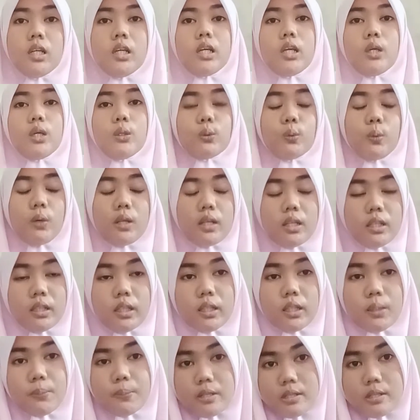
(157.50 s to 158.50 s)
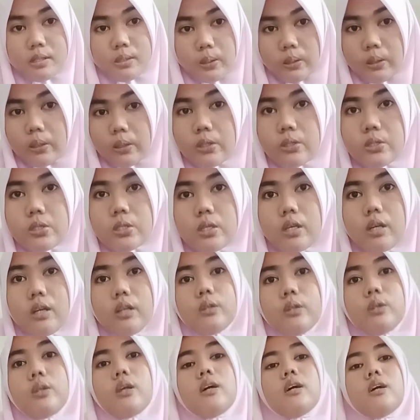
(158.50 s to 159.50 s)
In qualitative research,
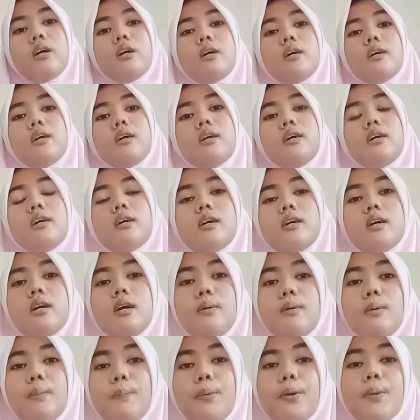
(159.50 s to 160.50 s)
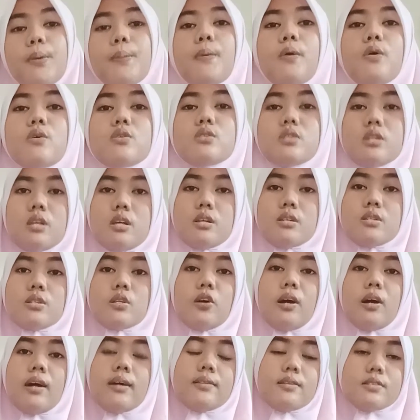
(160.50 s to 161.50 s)
the purpose is
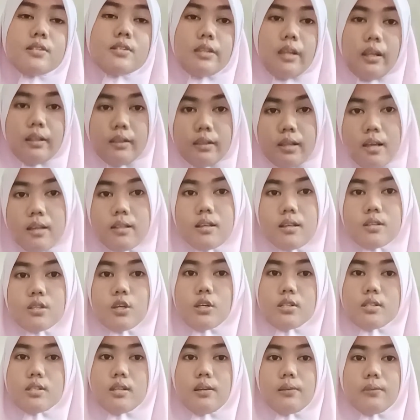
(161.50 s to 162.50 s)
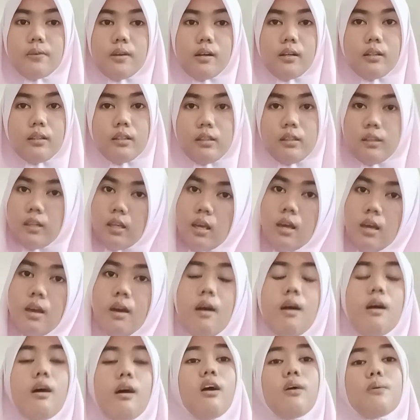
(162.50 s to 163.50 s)
to understanding the social reality
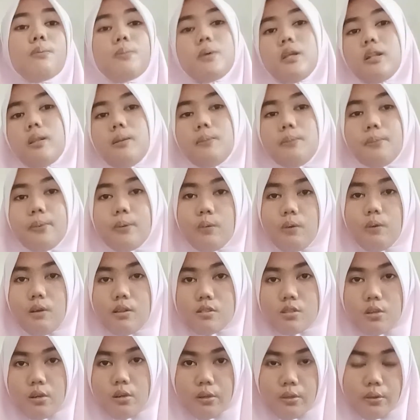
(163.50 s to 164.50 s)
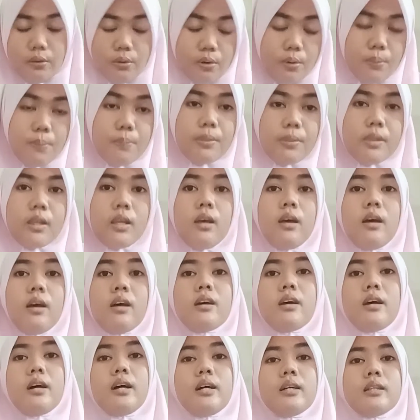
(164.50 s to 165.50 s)
of individuals or groups
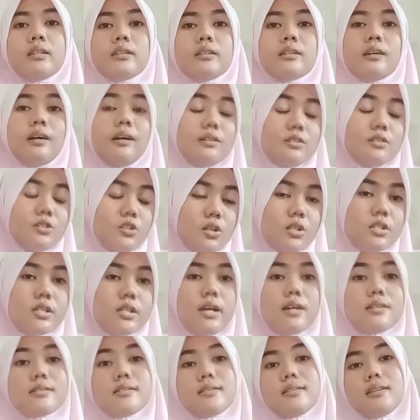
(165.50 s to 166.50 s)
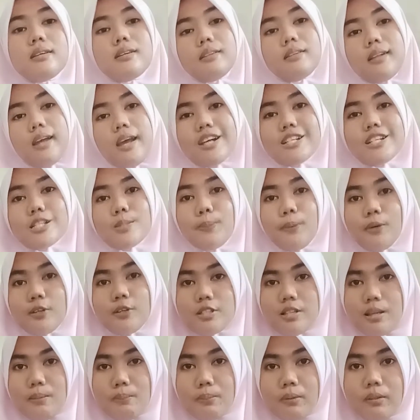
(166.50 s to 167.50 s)
and cultures as nearly as
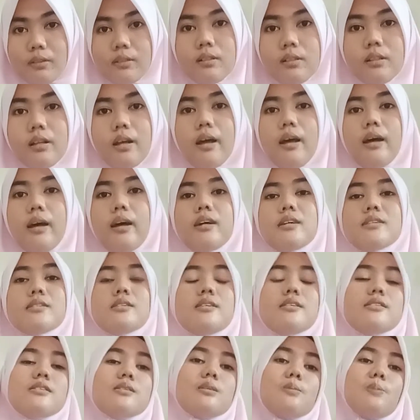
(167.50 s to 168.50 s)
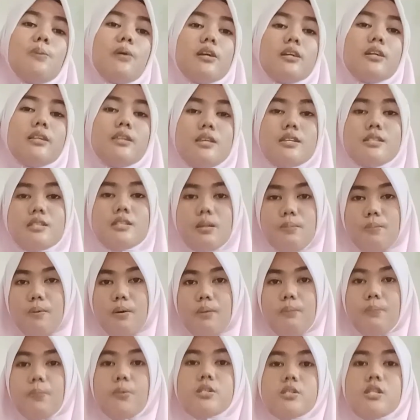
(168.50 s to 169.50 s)
possible, as its participants
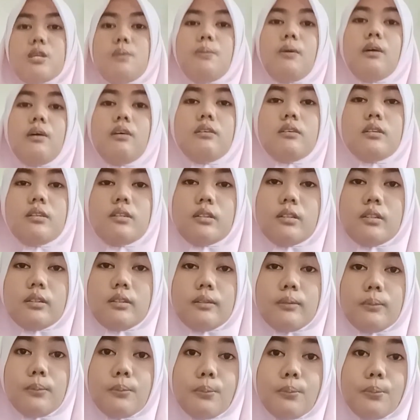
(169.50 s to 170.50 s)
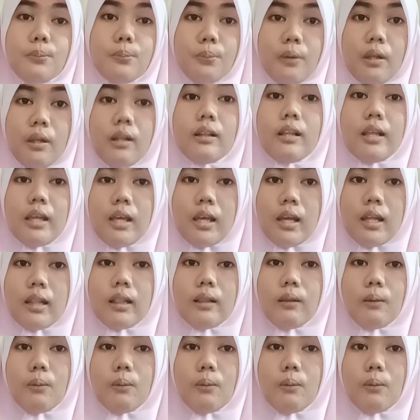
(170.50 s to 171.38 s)
and possible feel it